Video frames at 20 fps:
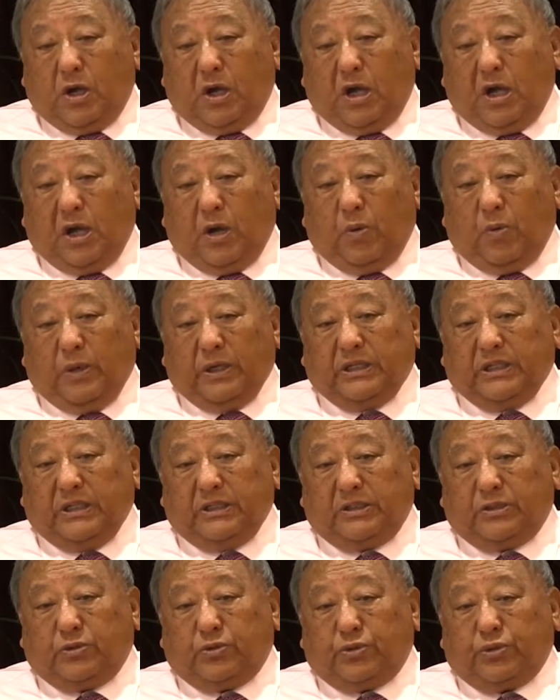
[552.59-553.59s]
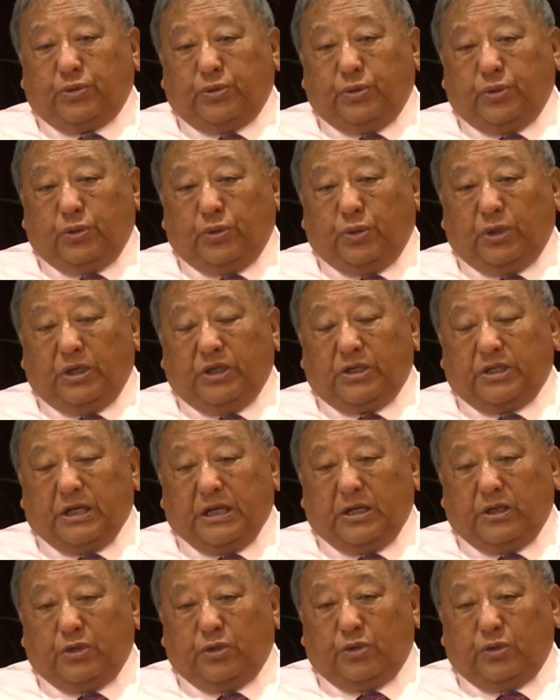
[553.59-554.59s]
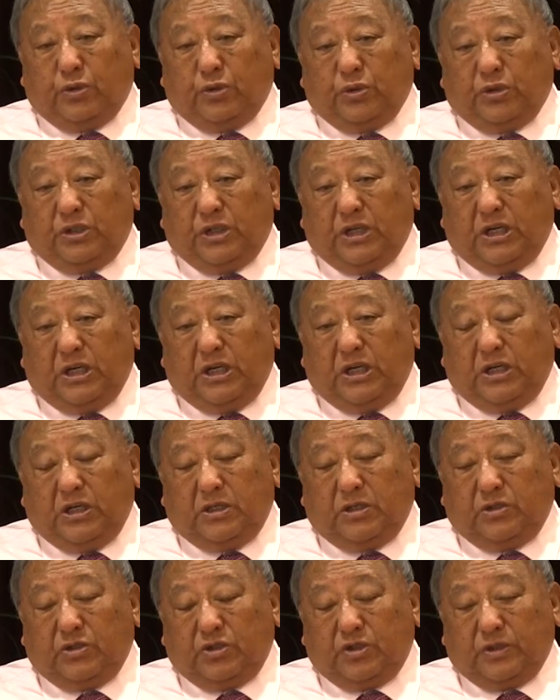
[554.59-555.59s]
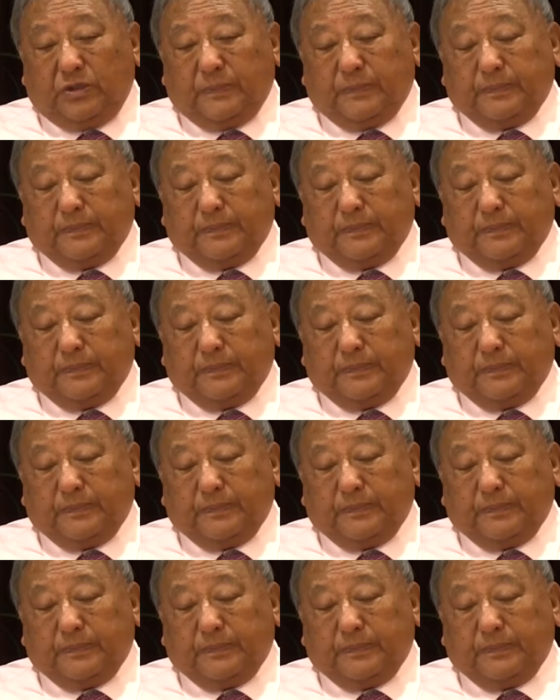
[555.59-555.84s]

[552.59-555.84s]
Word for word: uh, what is true intelligence is.